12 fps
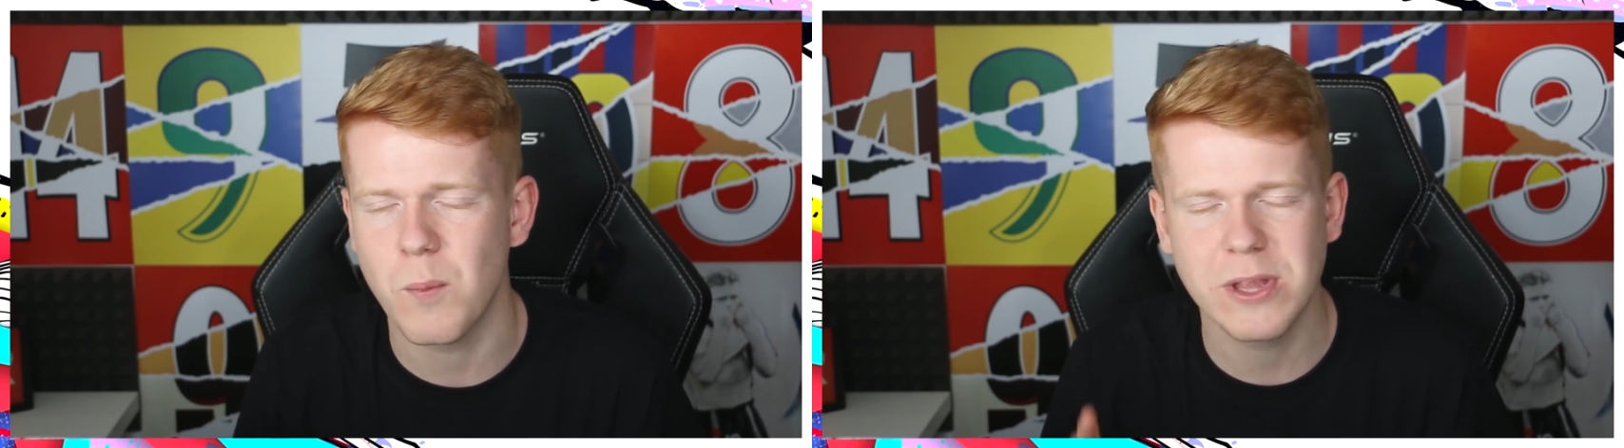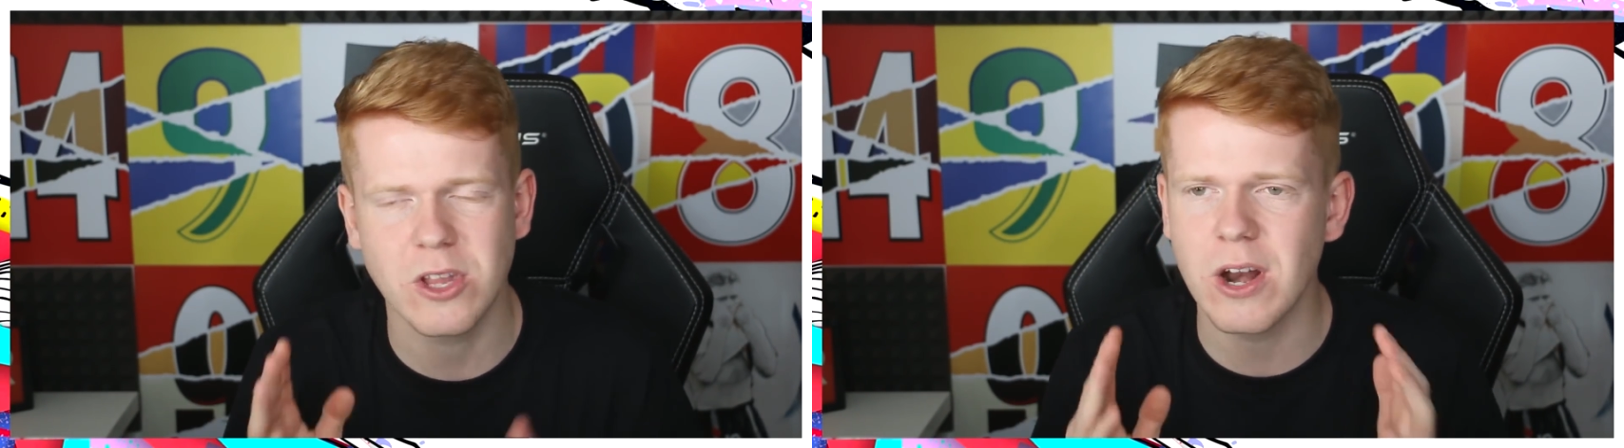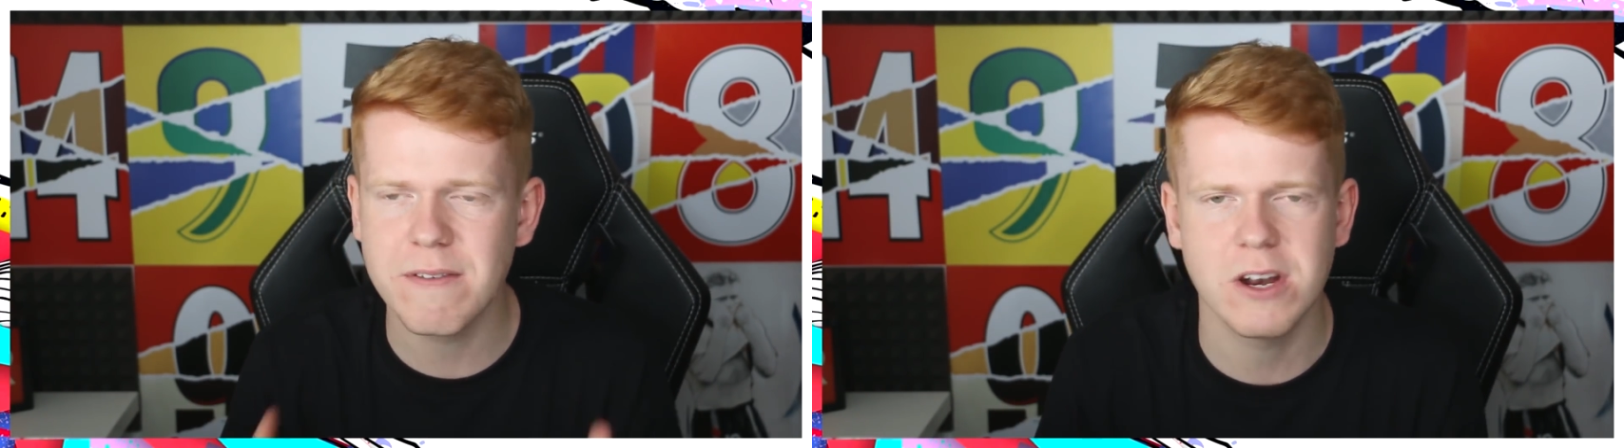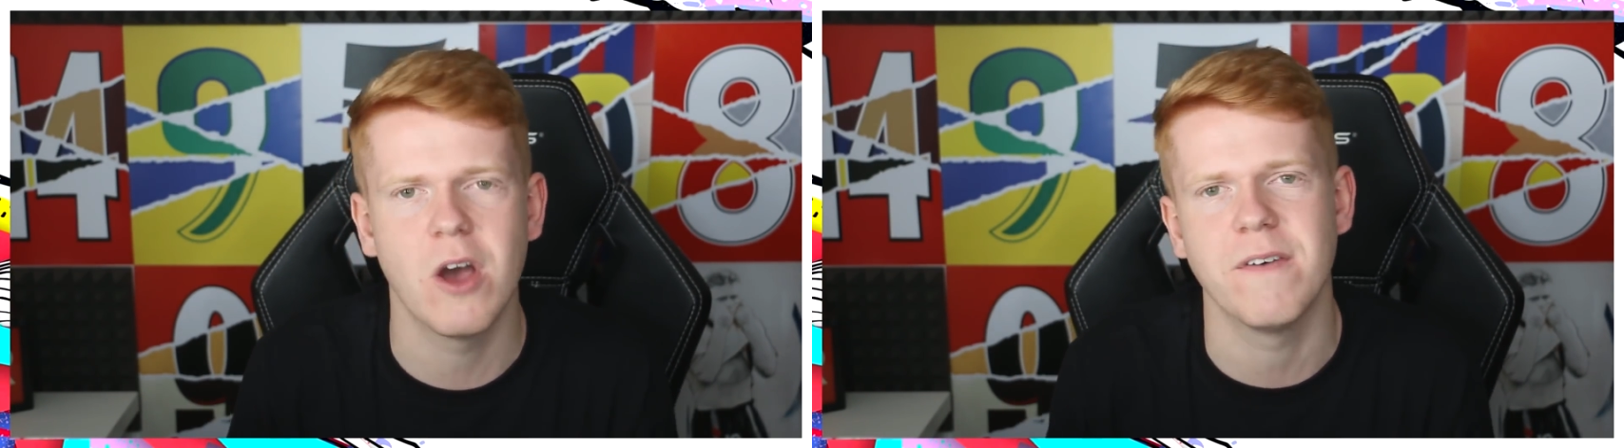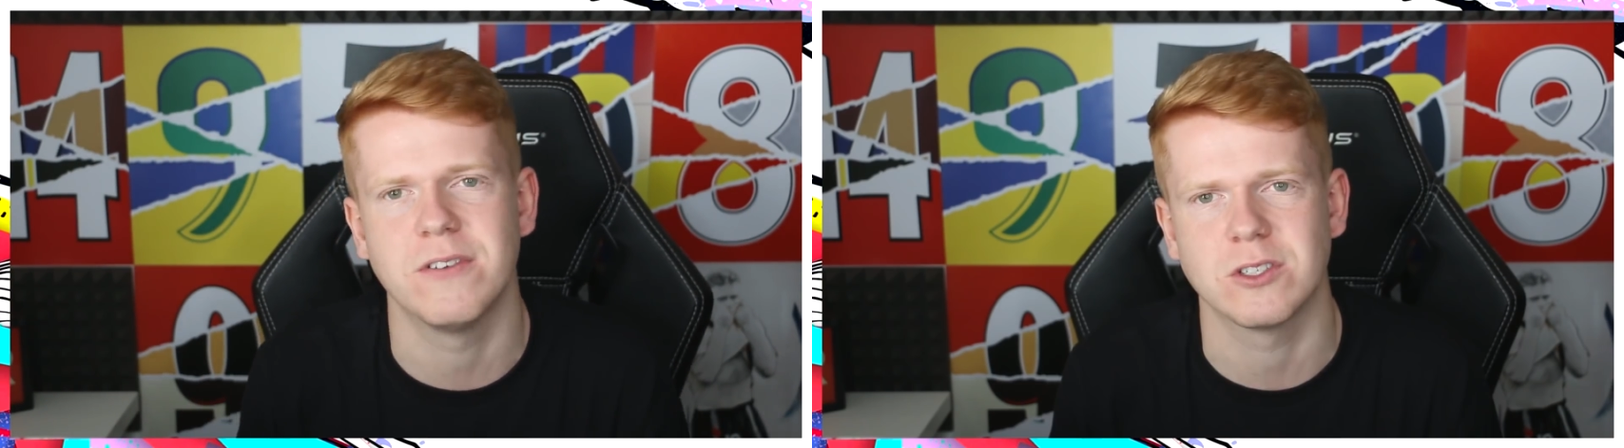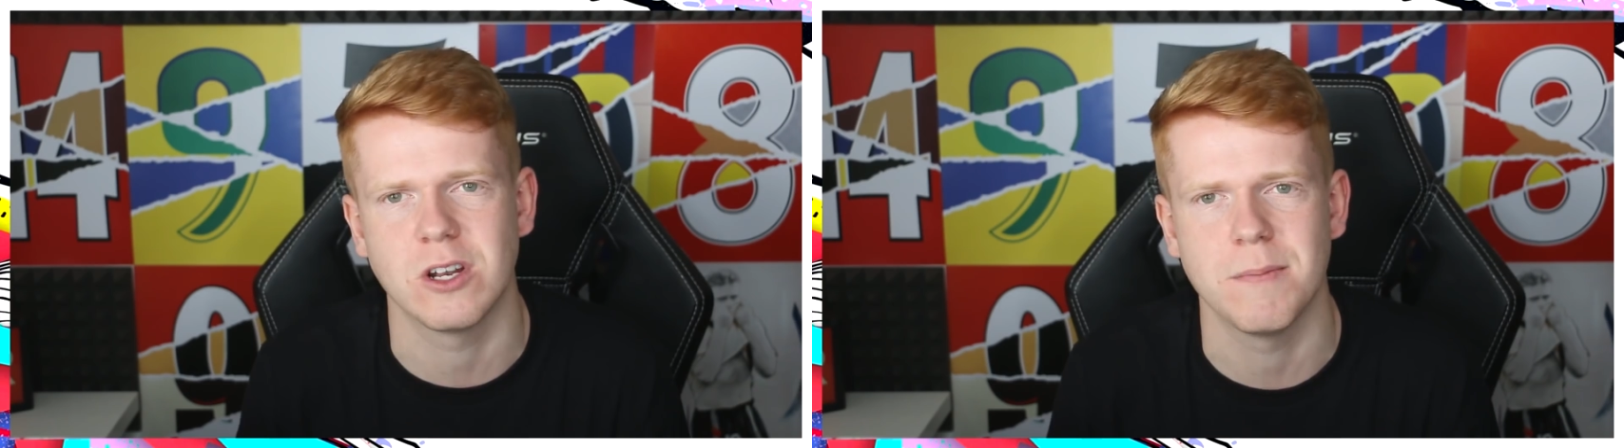We don't even know
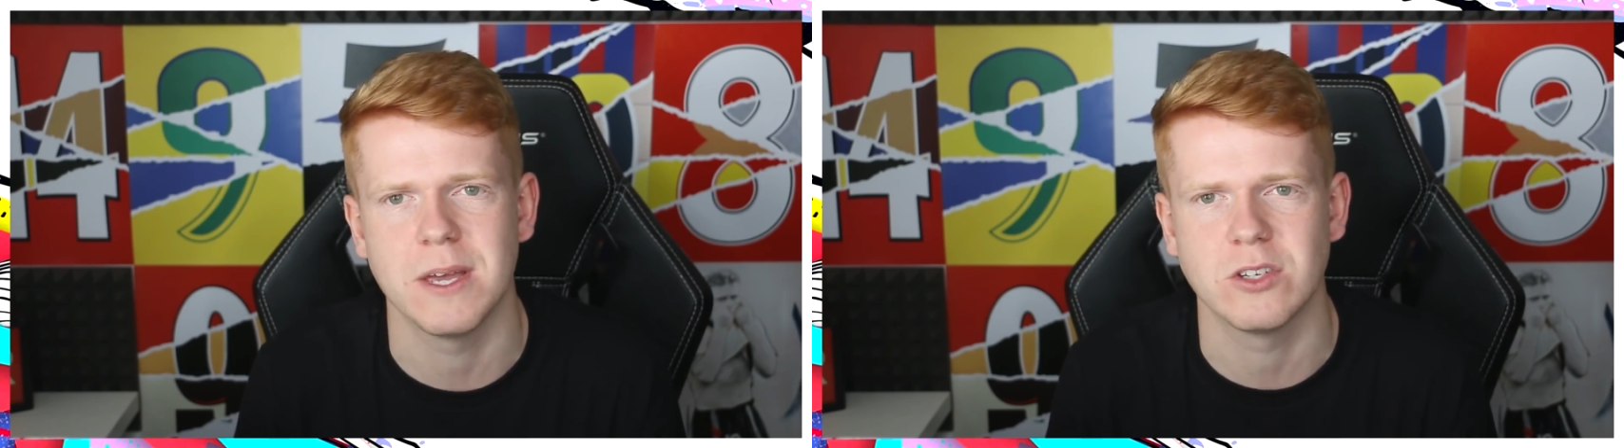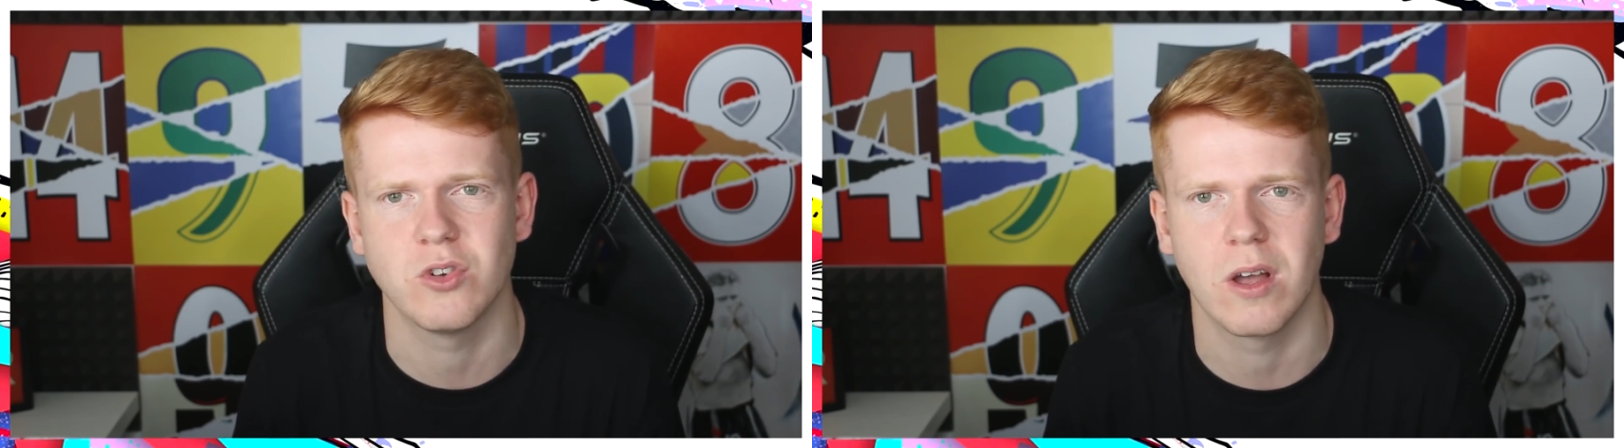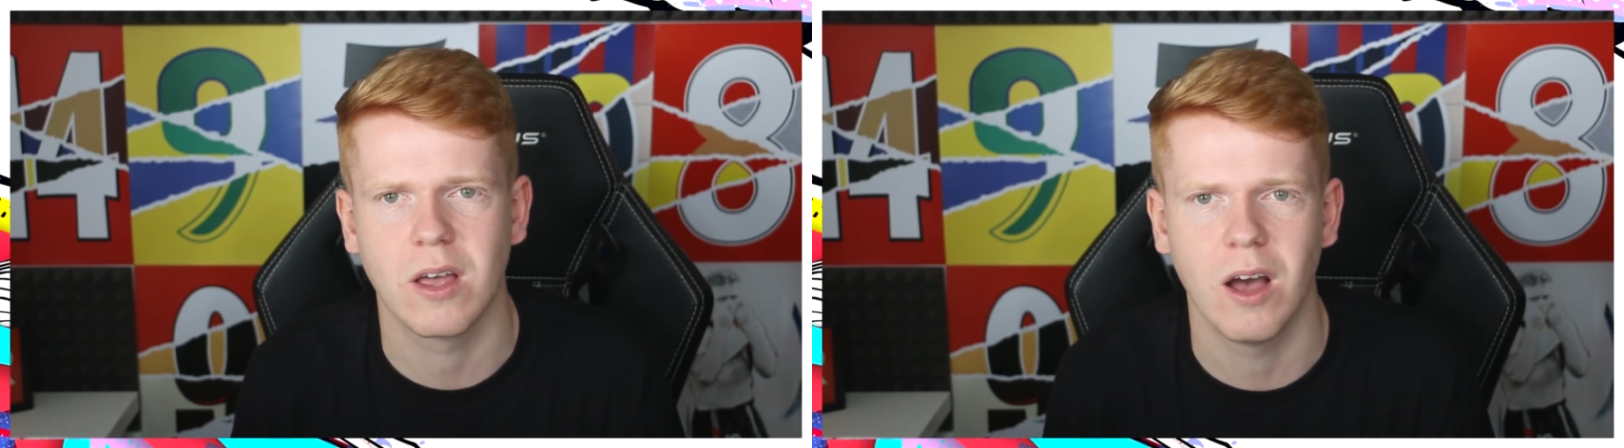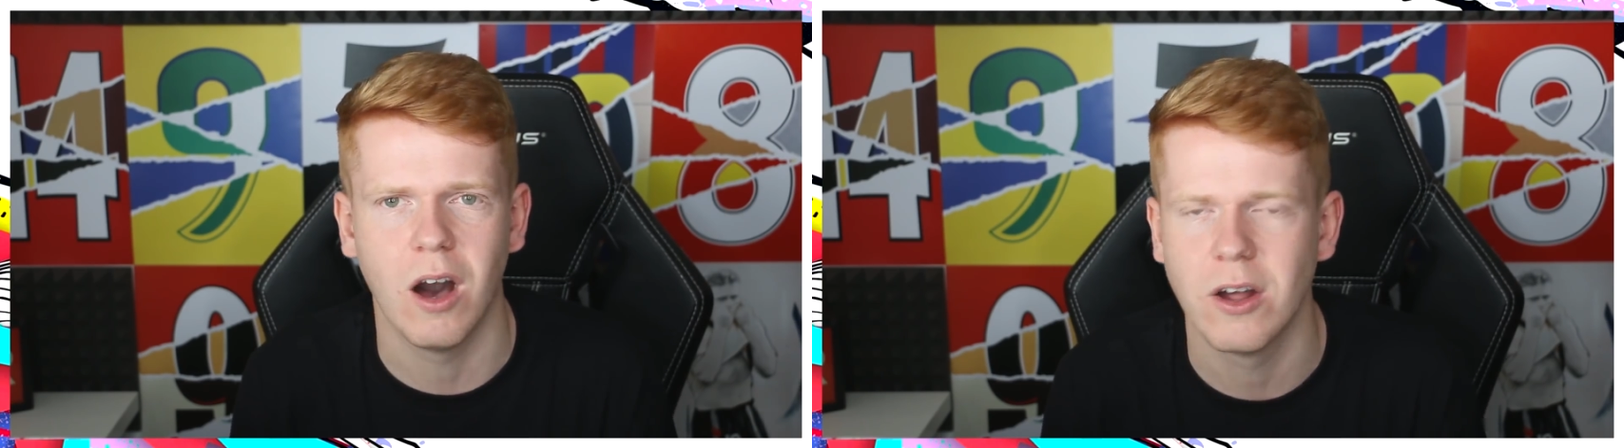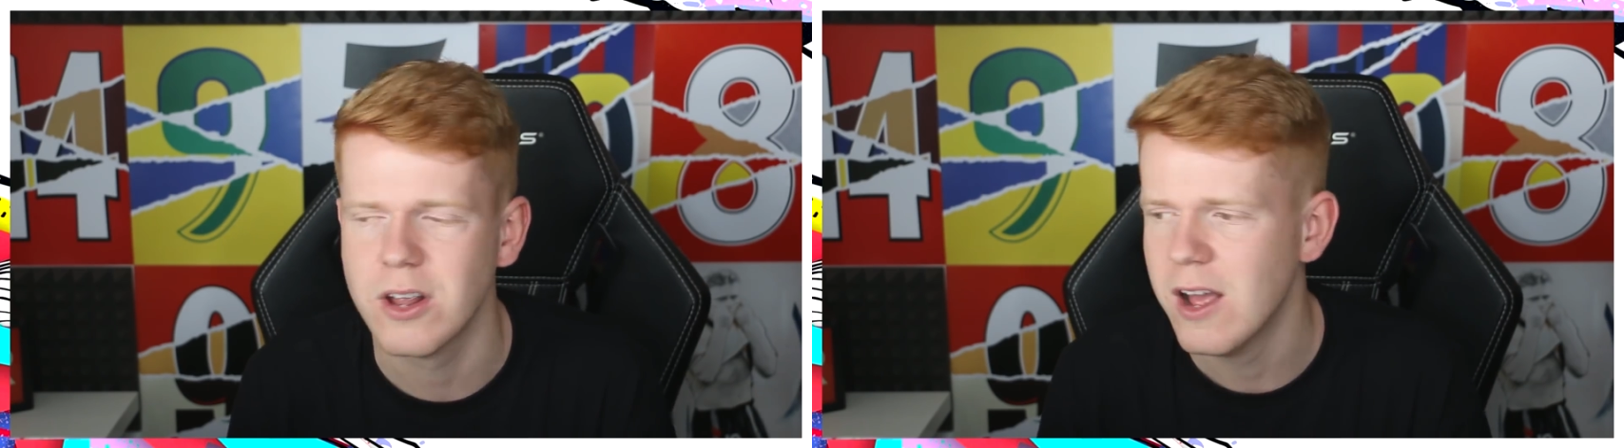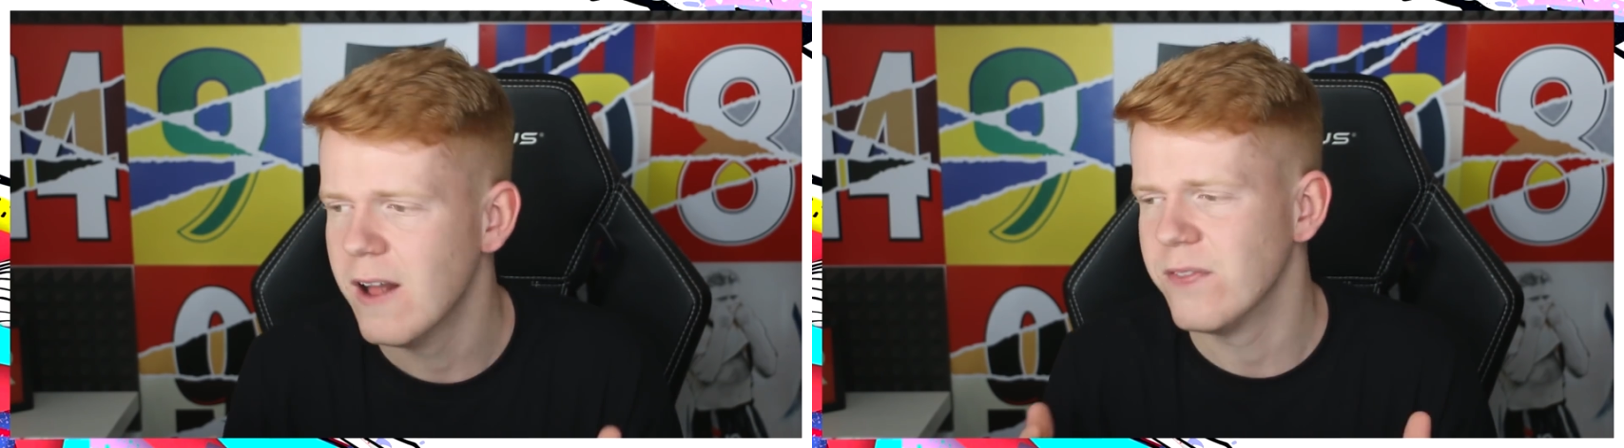if it's going to be a striker card.